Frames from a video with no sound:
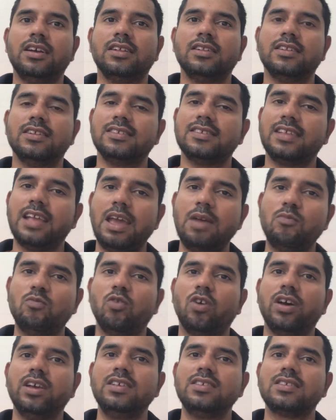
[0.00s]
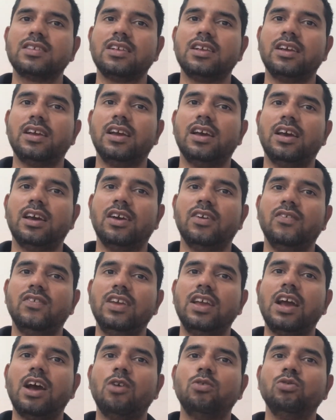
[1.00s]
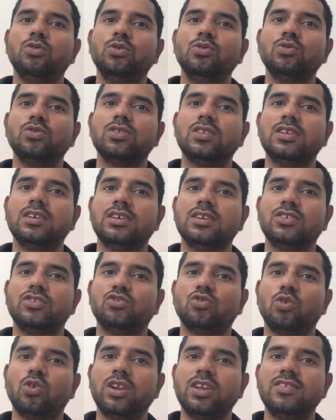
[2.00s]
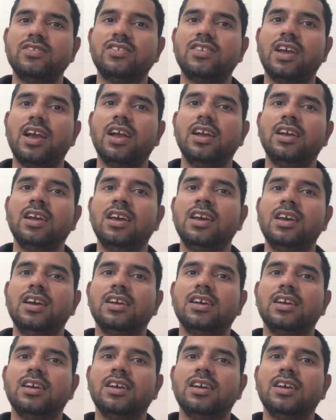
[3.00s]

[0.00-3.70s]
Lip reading: The same wise, we have used the storage tank.